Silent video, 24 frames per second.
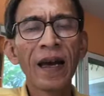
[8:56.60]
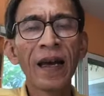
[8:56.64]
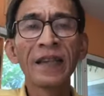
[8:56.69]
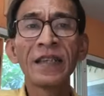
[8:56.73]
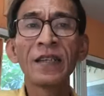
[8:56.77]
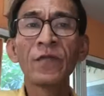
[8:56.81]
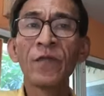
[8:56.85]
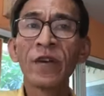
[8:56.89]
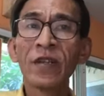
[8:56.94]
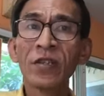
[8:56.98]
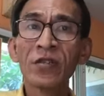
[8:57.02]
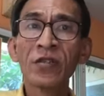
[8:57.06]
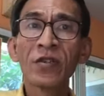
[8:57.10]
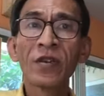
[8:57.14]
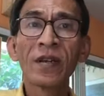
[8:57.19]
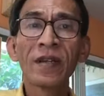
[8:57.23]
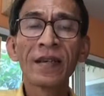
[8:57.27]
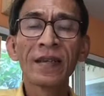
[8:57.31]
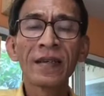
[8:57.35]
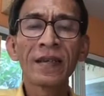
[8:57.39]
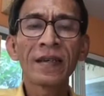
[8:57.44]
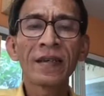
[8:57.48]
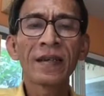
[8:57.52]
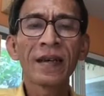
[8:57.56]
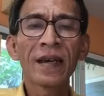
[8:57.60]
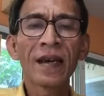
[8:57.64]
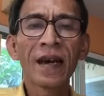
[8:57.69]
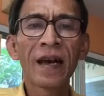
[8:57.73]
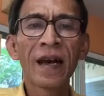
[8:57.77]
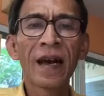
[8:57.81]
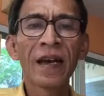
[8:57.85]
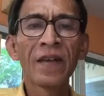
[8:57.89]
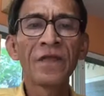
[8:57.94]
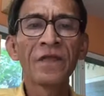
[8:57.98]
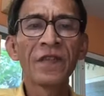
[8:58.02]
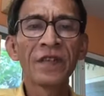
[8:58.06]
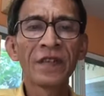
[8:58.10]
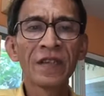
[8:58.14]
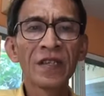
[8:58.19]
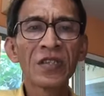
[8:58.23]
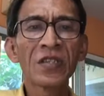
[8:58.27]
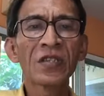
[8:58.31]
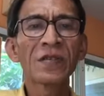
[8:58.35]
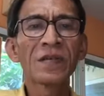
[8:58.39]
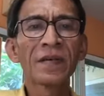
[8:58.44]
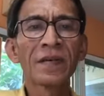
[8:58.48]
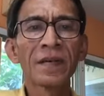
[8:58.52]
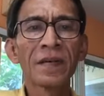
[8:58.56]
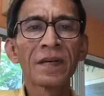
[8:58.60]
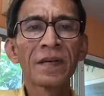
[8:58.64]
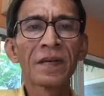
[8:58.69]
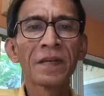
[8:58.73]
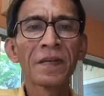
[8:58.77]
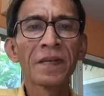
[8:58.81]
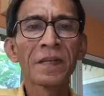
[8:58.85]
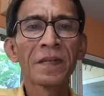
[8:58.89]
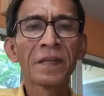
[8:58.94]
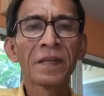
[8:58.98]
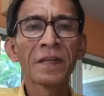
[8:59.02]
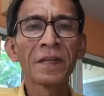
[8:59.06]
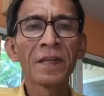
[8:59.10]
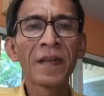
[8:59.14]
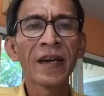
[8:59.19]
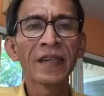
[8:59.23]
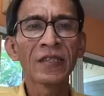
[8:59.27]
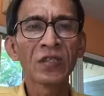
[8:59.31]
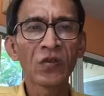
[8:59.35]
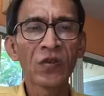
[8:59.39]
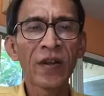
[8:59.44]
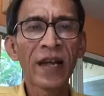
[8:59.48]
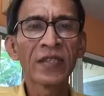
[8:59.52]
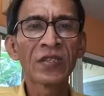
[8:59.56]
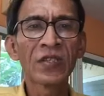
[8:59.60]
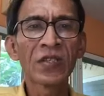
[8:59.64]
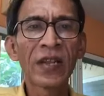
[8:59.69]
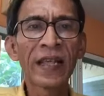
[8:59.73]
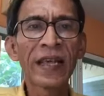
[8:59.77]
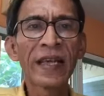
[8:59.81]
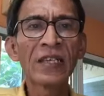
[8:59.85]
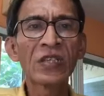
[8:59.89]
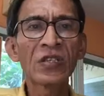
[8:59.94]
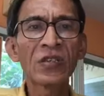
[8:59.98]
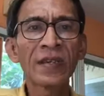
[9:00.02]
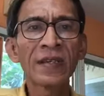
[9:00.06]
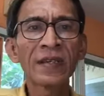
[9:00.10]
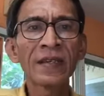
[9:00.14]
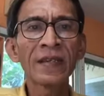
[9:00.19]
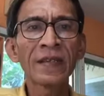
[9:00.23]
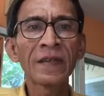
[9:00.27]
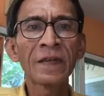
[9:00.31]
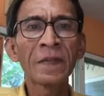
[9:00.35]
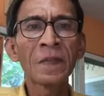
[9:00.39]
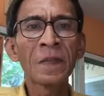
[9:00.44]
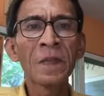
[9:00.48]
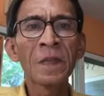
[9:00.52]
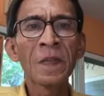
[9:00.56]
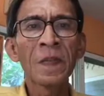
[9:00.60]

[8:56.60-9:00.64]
and eventually I finish my translation.